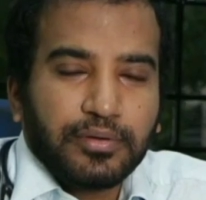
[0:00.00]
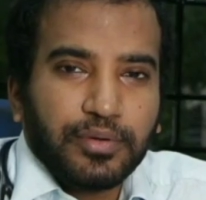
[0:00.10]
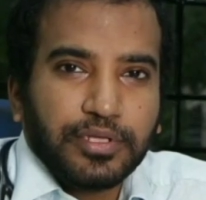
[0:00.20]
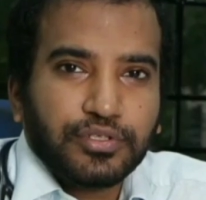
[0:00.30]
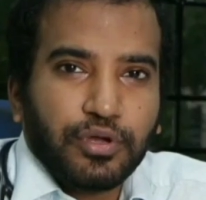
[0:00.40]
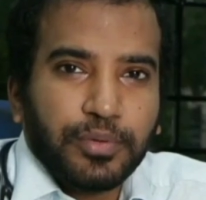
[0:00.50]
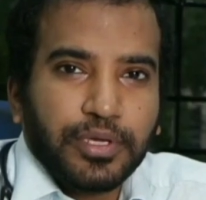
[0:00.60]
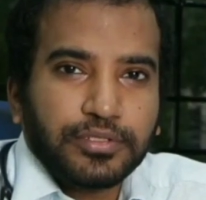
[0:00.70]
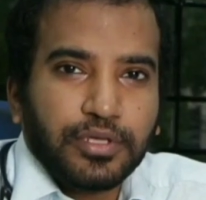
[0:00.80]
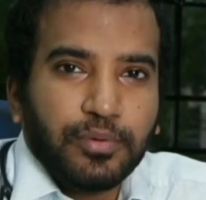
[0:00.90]
Today's
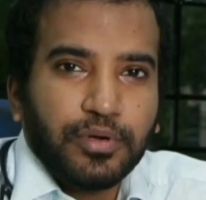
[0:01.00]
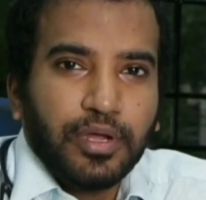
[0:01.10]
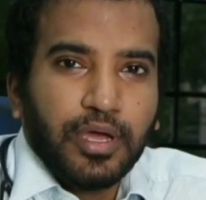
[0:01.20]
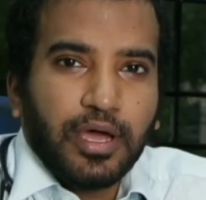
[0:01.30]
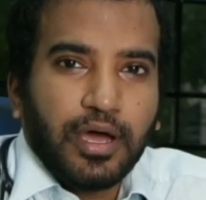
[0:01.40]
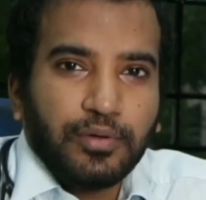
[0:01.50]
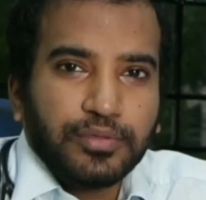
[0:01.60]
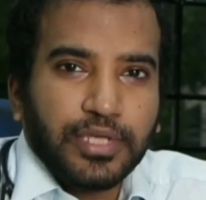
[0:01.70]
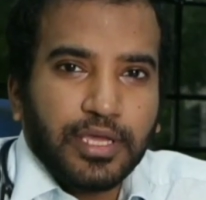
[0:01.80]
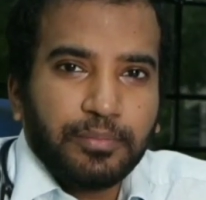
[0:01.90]
topic is about how
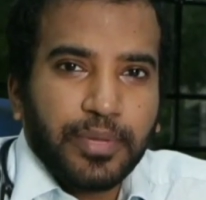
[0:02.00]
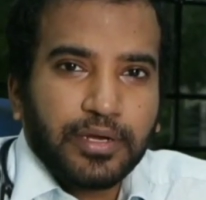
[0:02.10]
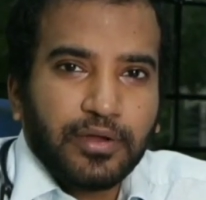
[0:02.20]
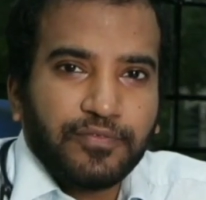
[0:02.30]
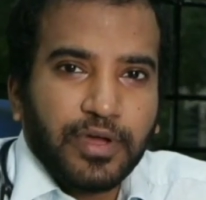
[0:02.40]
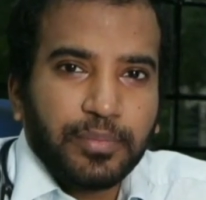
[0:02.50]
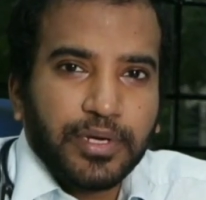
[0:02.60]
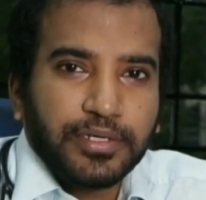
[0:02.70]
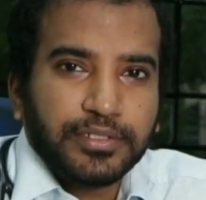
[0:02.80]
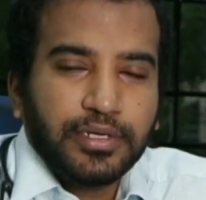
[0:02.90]
is the impact of
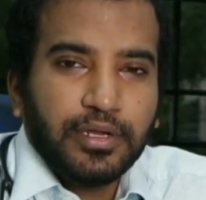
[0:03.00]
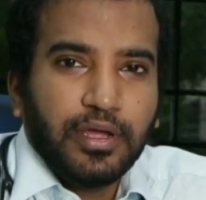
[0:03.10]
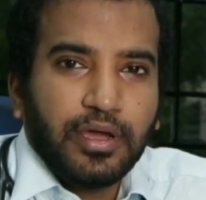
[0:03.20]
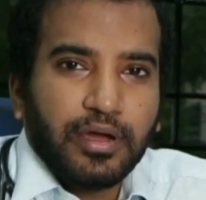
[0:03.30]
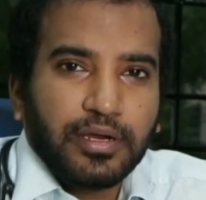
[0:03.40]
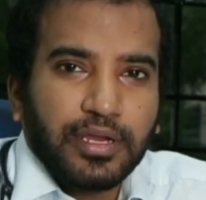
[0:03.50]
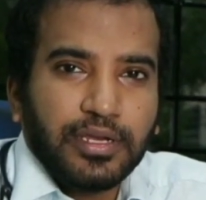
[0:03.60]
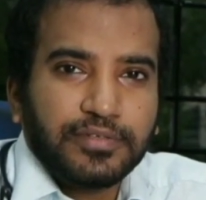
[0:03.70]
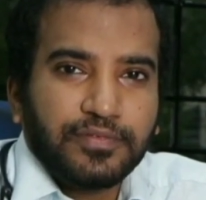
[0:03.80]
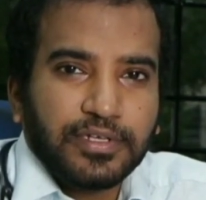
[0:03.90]
hypertension on
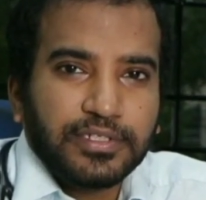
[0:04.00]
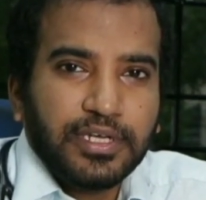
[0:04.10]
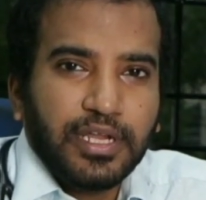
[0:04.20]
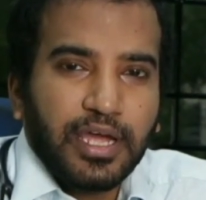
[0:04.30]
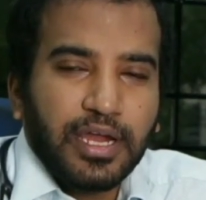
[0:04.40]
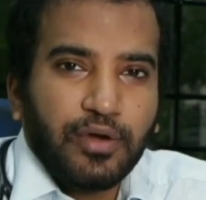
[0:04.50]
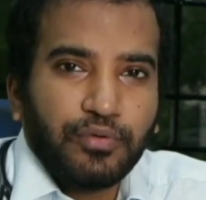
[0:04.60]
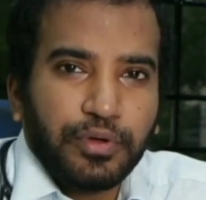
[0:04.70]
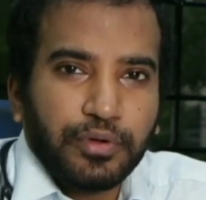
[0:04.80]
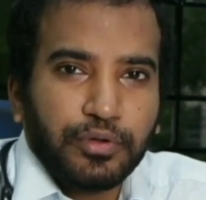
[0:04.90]
kidneys function and how
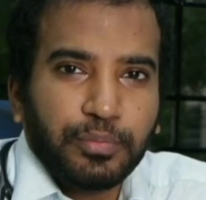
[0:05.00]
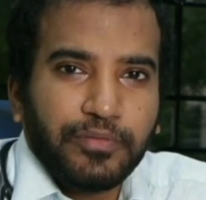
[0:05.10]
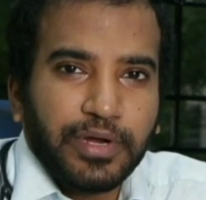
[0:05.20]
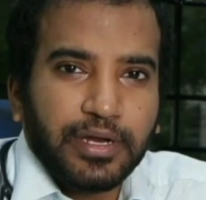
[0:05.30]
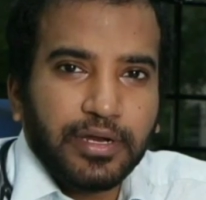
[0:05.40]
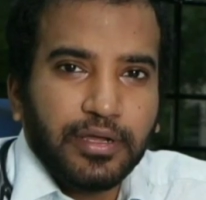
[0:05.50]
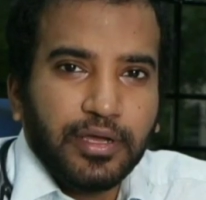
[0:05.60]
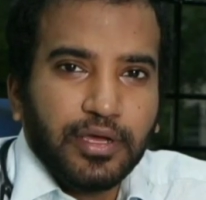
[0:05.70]
we are going to prevent it.